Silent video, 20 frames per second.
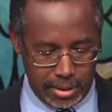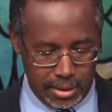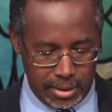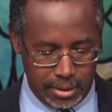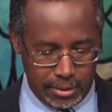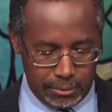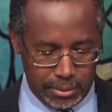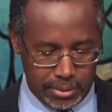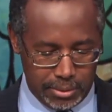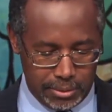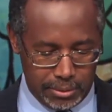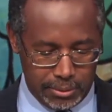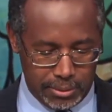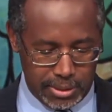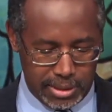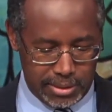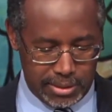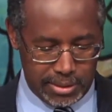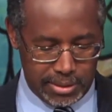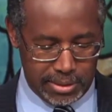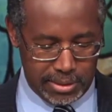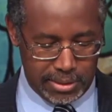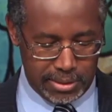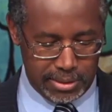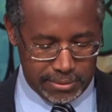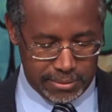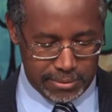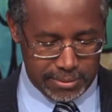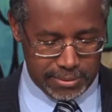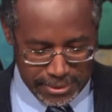with old geezers.
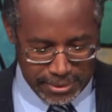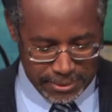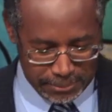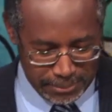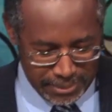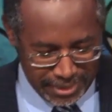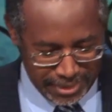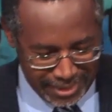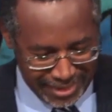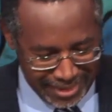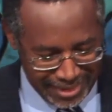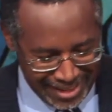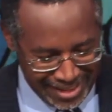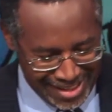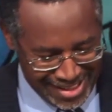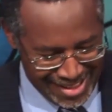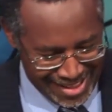But